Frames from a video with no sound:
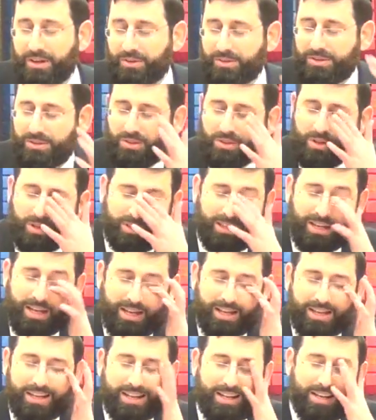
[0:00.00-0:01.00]
I know it's a long
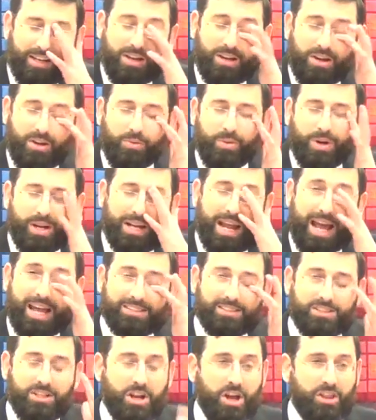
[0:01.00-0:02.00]
day. We're going to
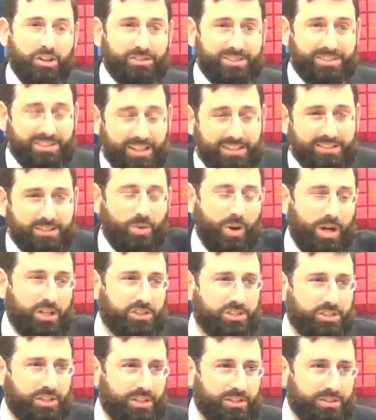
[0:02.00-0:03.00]
ask another six
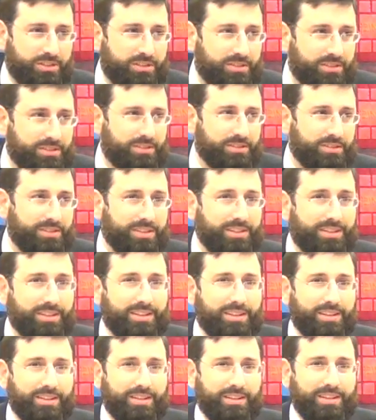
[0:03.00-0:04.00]
questions.
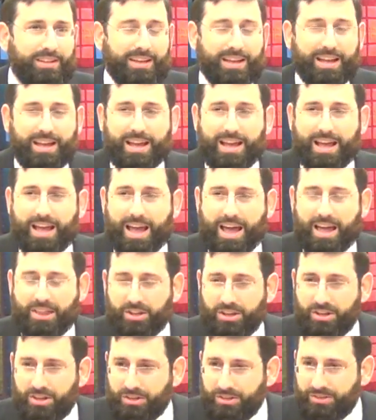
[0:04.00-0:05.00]

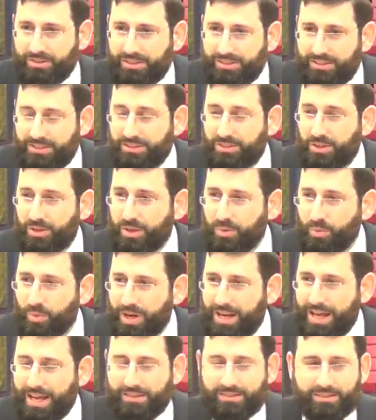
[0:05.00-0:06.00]
And the good news is there's only
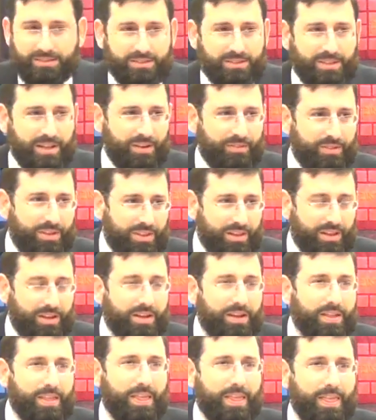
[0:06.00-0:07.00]
one answer to everything.